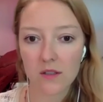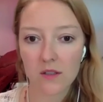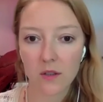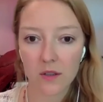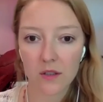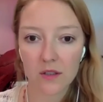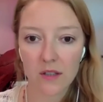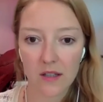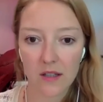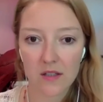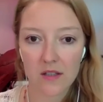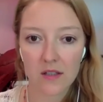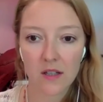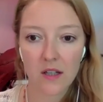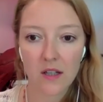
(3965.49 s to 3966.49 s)
So
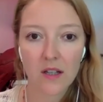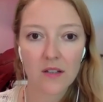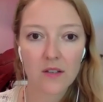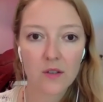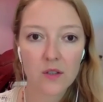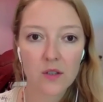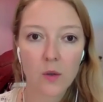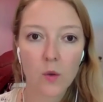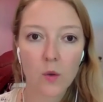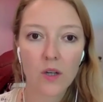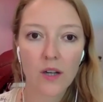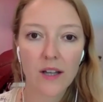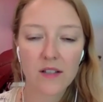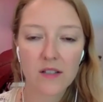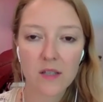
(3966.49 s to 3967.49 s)
those are
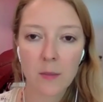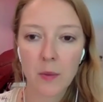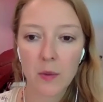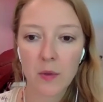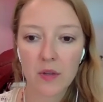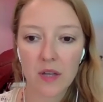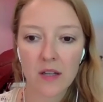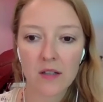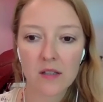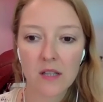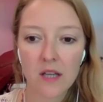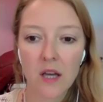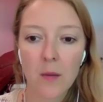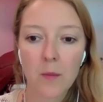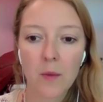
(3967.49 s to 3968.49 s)
all simple things.
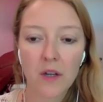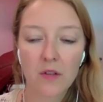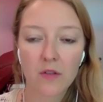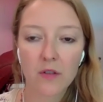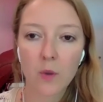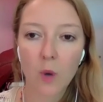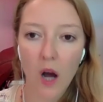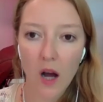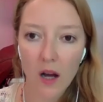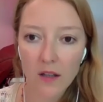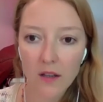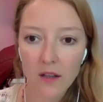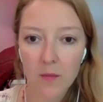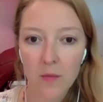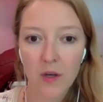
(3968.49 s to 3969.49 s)
But if you are
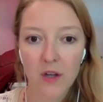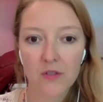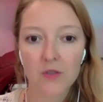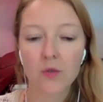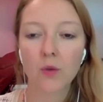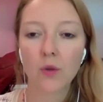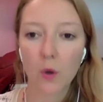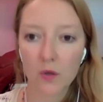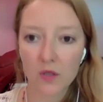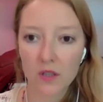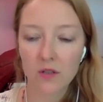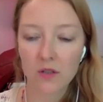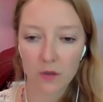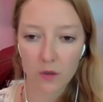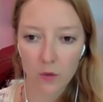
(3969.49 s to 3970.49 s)
that person who goes
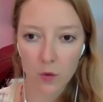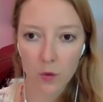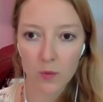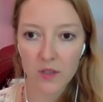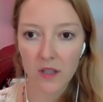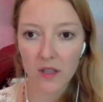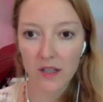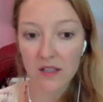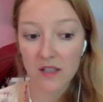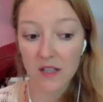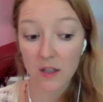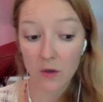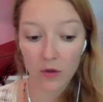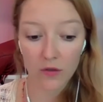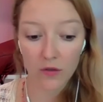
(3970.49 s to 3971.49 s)
into the groups, and let's say
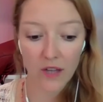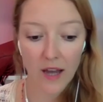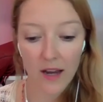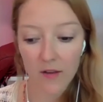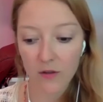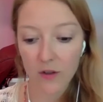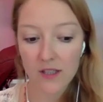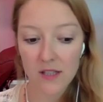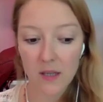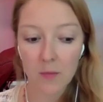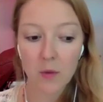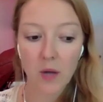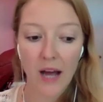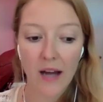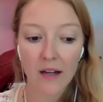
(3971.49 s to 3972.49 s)
you're a VA, for
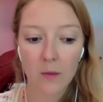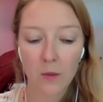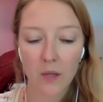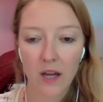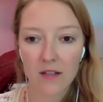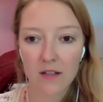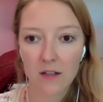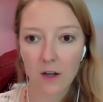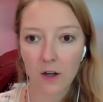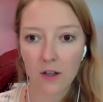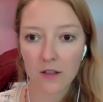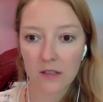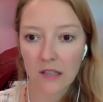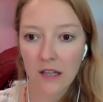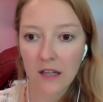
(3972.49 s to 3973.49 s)
example, Hannah, we had her
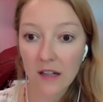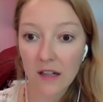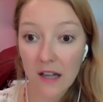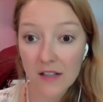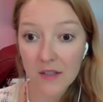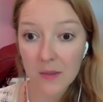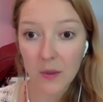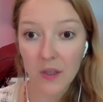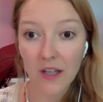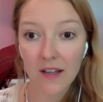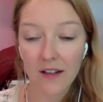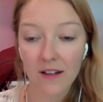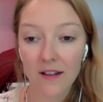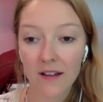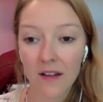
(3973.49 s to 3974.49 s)
on last week,
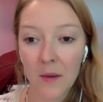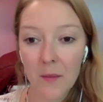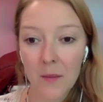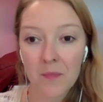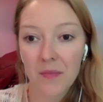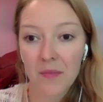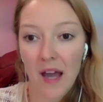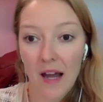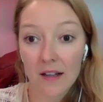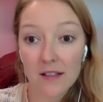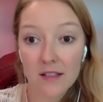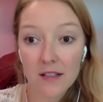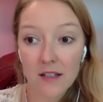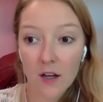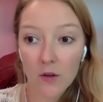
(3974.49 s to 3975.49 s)
and Hannah
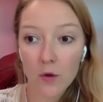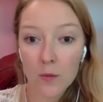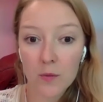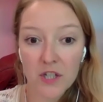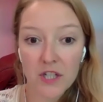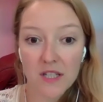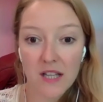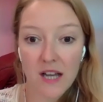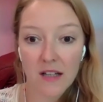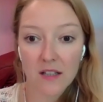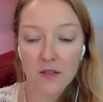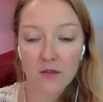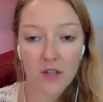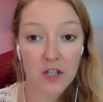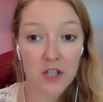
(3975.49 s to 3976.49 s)
is in our group. She's
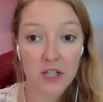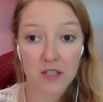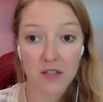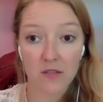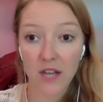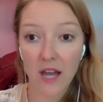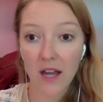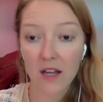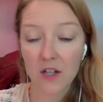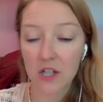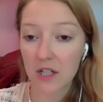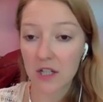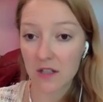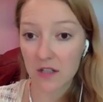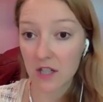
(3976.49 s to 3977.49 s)
active and she's a VA, and
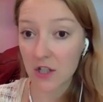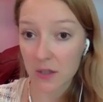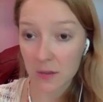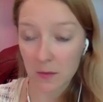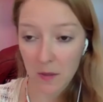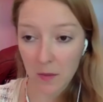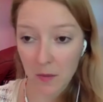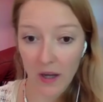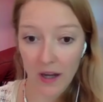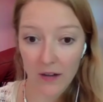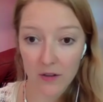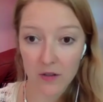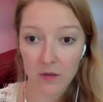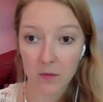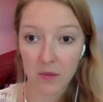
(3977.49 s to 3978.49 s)
she teaches people how
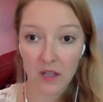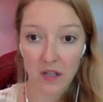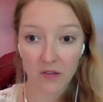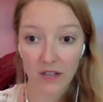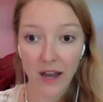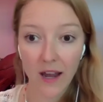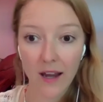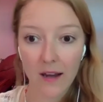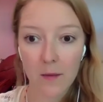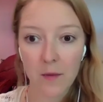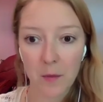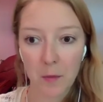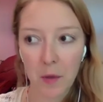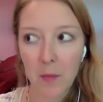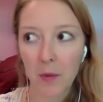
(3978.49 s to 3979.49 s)
to be a VA,
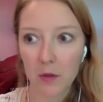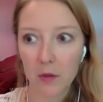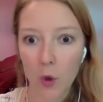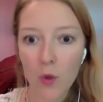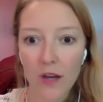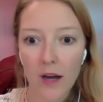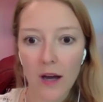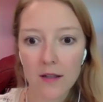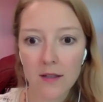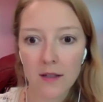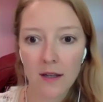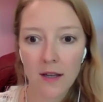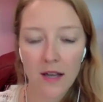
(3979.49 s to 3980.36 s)
but people know that.